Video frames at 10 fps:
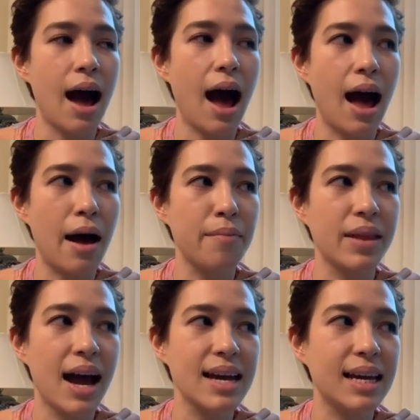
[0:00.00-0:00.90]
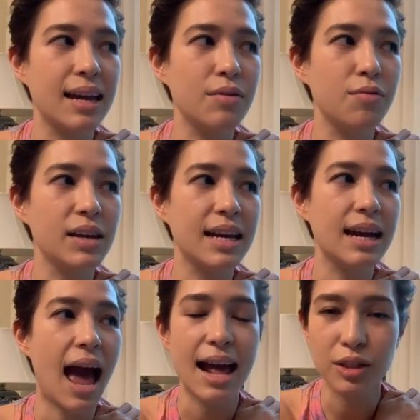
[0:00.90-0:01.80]
I can
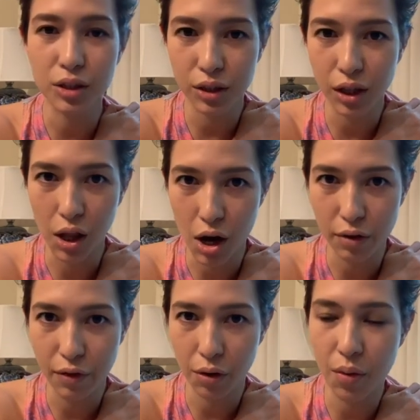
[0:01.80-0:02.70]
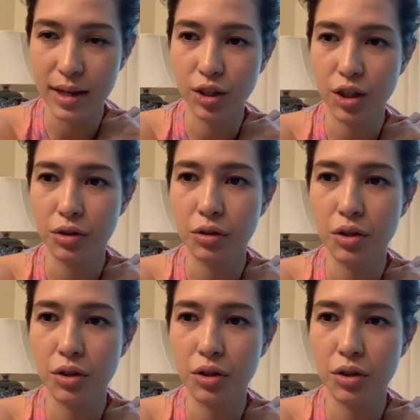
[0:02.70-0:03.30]
really answer a lot of your questions.